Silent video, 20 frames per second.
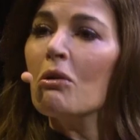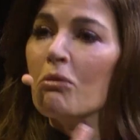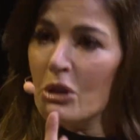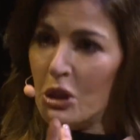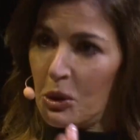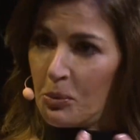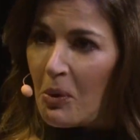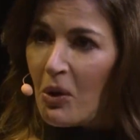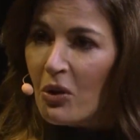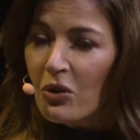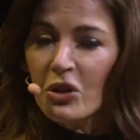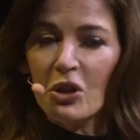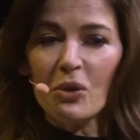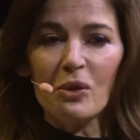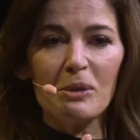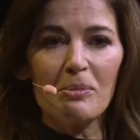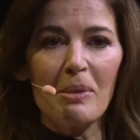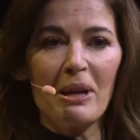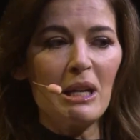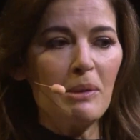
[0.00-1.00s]
respond to
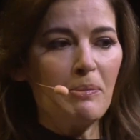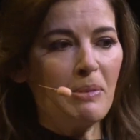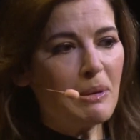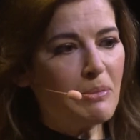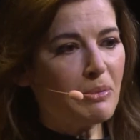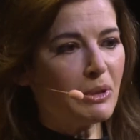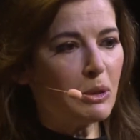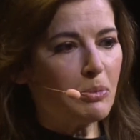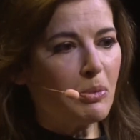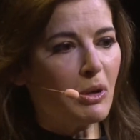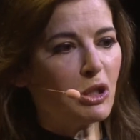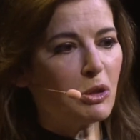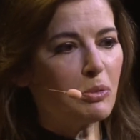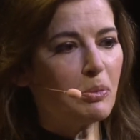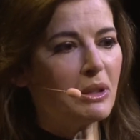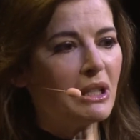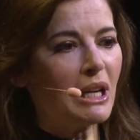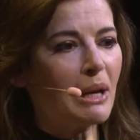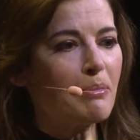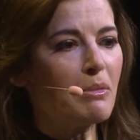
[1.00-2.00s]
as many people as
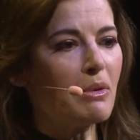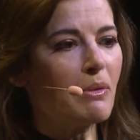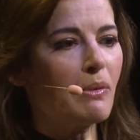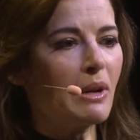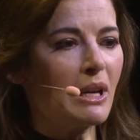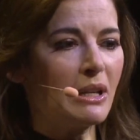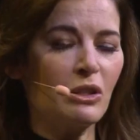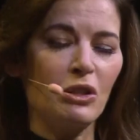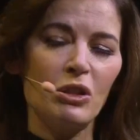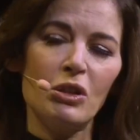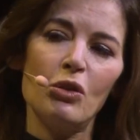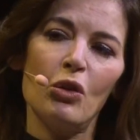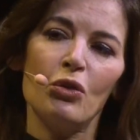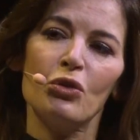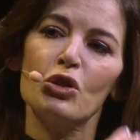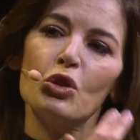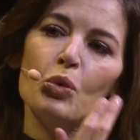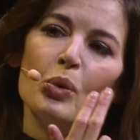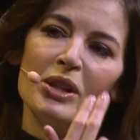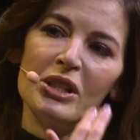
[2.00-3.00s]
possible. And
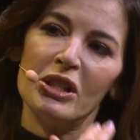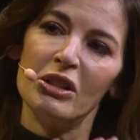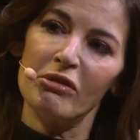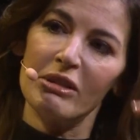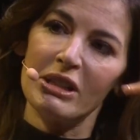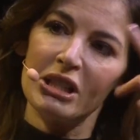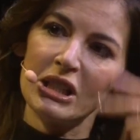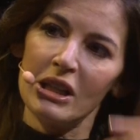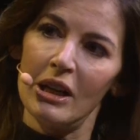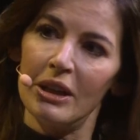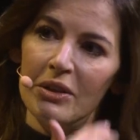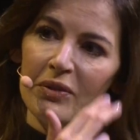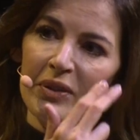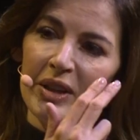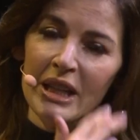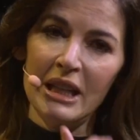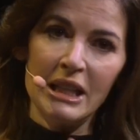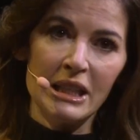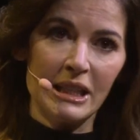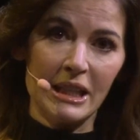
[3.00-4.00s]
on Twitter, it's kind of
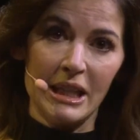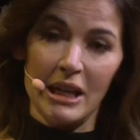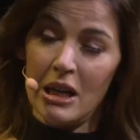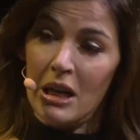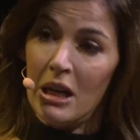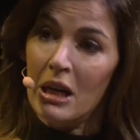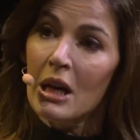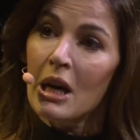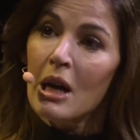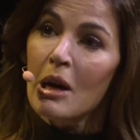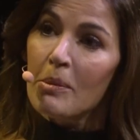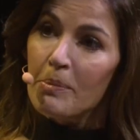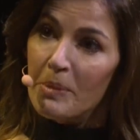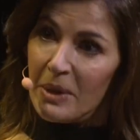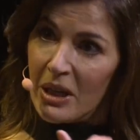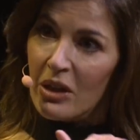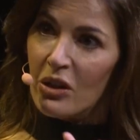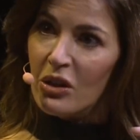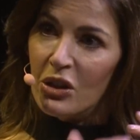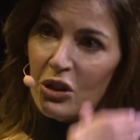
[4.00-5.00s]
easier
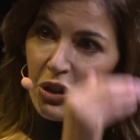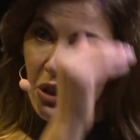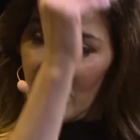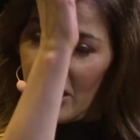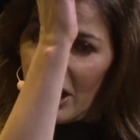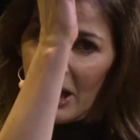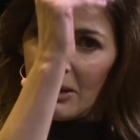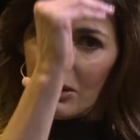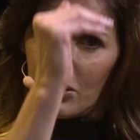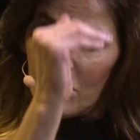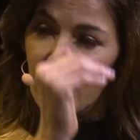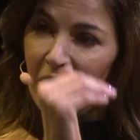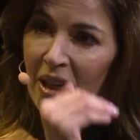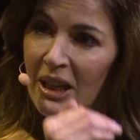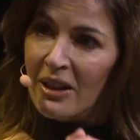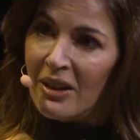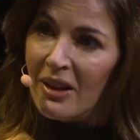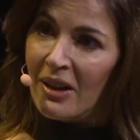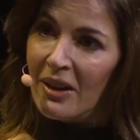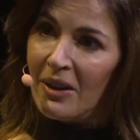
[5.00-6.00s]
because it's
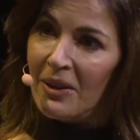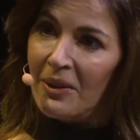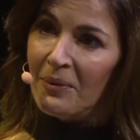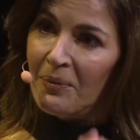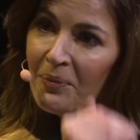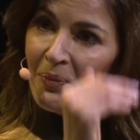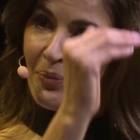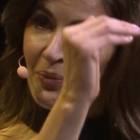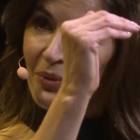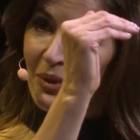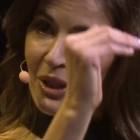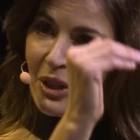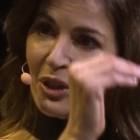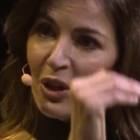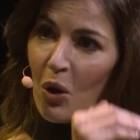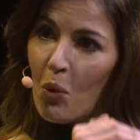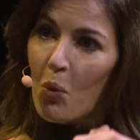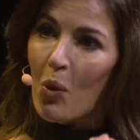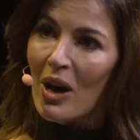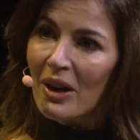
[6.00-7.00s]
in a,
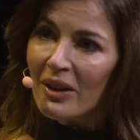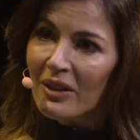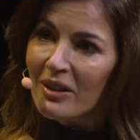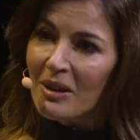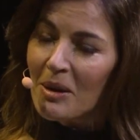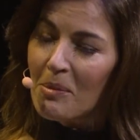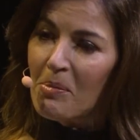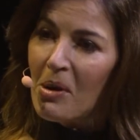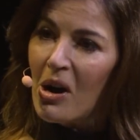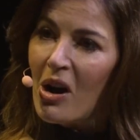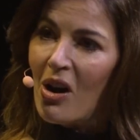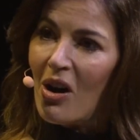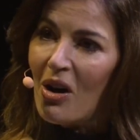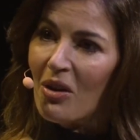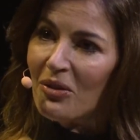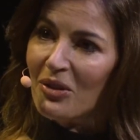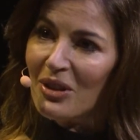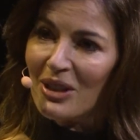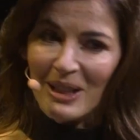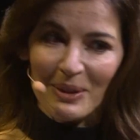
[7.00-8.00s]
you know, one
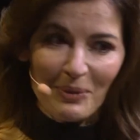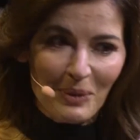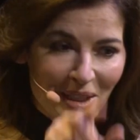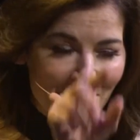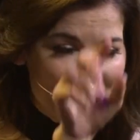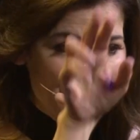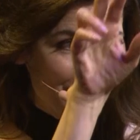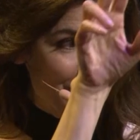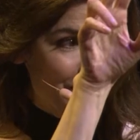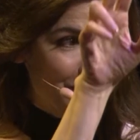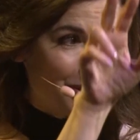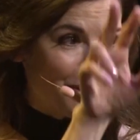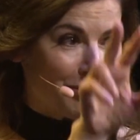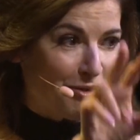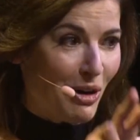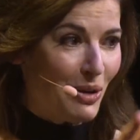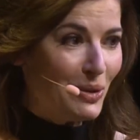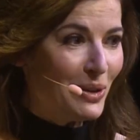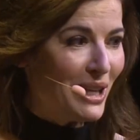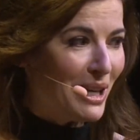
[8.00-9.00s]
path, in one little
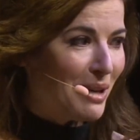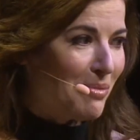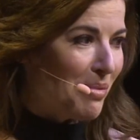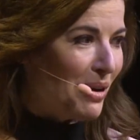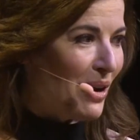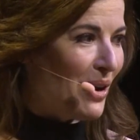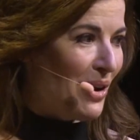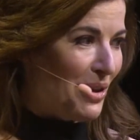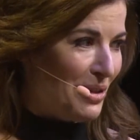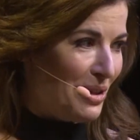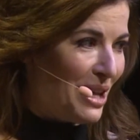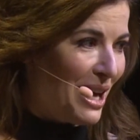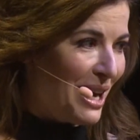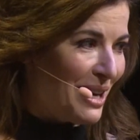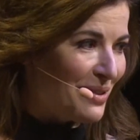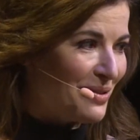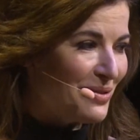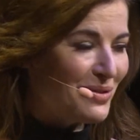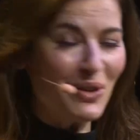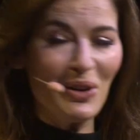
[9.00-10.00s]
scrolling path that
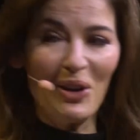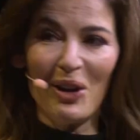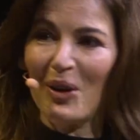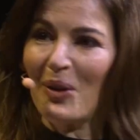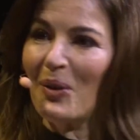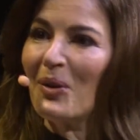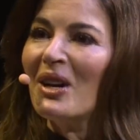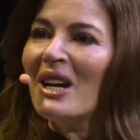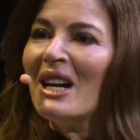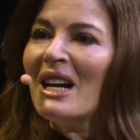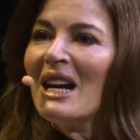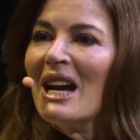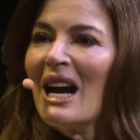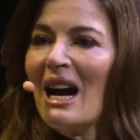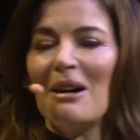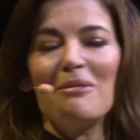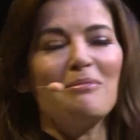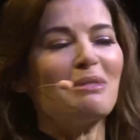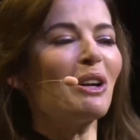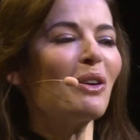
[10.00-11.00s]
I can follow.
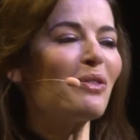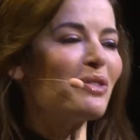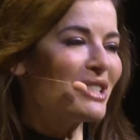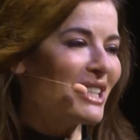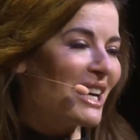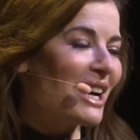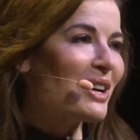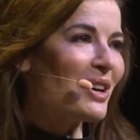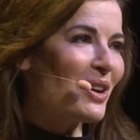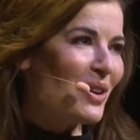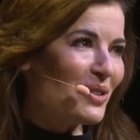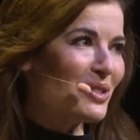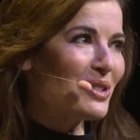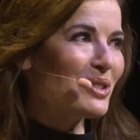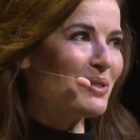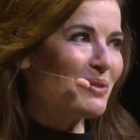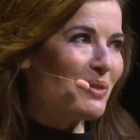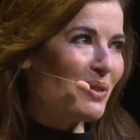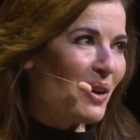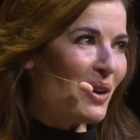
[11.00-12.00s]
I mean, obviously, I can't
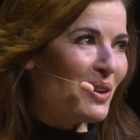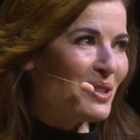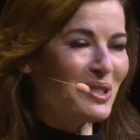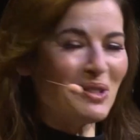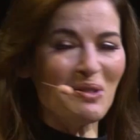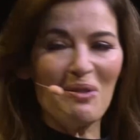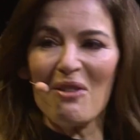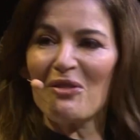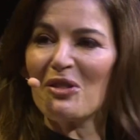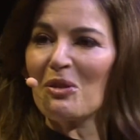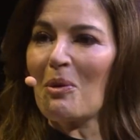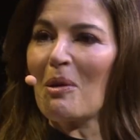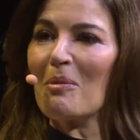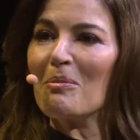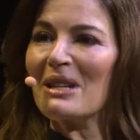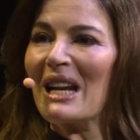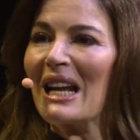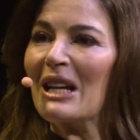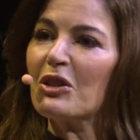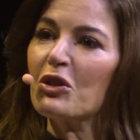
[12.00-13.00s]
answer everyone,
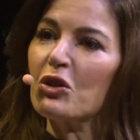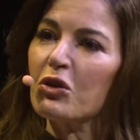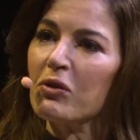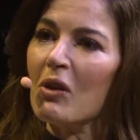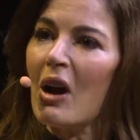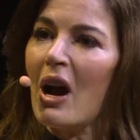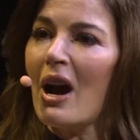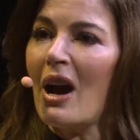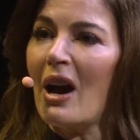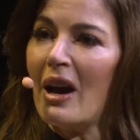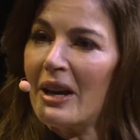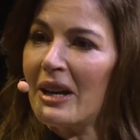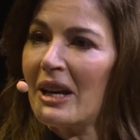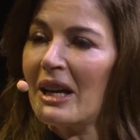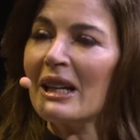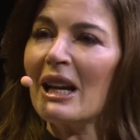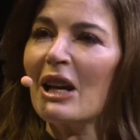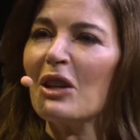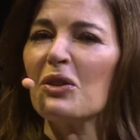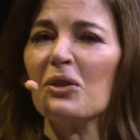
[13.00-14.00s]
but I try
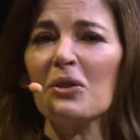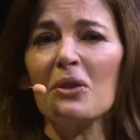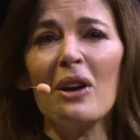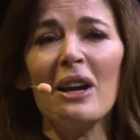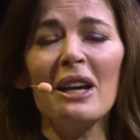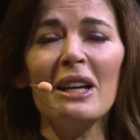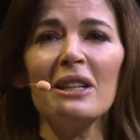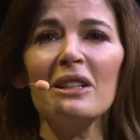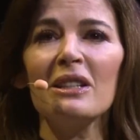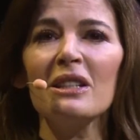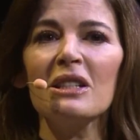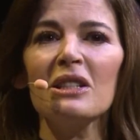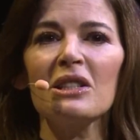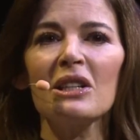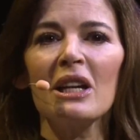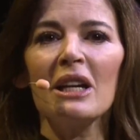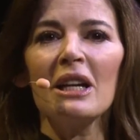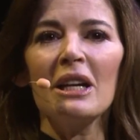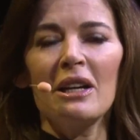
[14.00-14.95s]
and